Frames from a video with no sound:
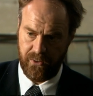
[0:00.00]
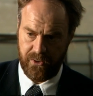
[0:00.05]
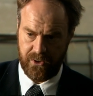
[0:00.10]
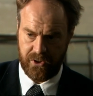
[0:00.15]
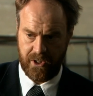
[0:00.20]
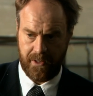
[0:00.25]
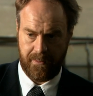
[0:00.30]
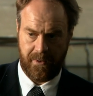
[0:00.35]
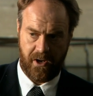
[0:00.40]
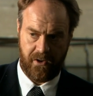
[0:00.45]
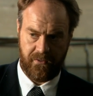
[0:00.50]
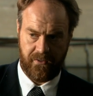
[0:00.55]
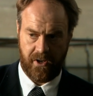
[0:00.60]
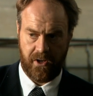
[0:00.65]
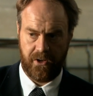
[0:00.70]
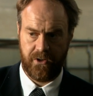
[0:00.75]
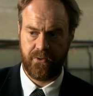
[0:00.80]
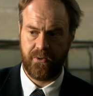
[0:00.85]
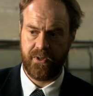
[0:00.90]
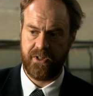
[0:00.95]
the ship over
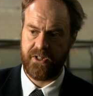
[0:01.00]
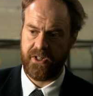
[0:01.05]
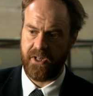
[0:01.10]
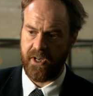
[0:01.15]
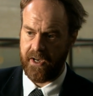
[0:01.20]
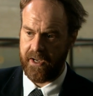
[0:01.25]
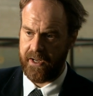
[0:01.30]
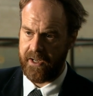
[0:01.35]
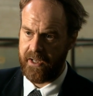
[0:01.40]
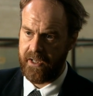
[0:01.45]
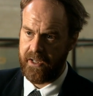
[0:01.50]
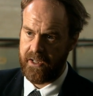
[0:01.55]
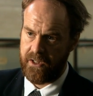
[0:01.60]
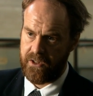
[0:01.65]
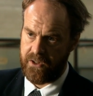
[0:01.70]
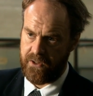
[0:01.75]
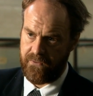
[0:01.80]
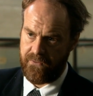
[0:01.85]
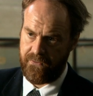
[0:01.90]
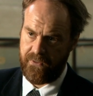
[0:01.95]
onto her side.
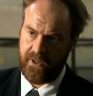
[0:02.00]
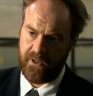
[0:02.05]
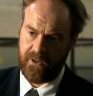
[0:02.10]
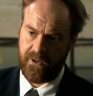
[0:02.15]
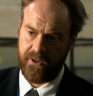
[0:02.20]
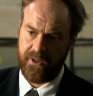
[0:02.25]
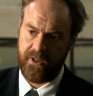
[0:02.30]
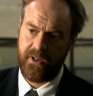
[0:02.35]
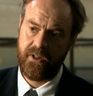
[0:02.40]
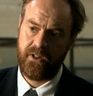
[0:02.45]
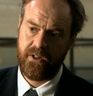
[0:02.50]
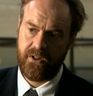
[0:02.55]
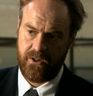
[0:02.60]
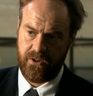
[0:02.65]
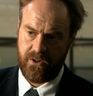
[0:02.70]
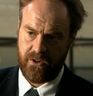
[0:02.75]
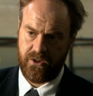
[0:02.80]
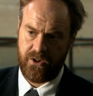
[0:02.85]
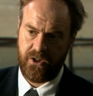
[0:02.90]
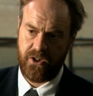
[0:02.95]
She filled
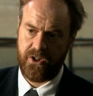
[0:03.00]
and she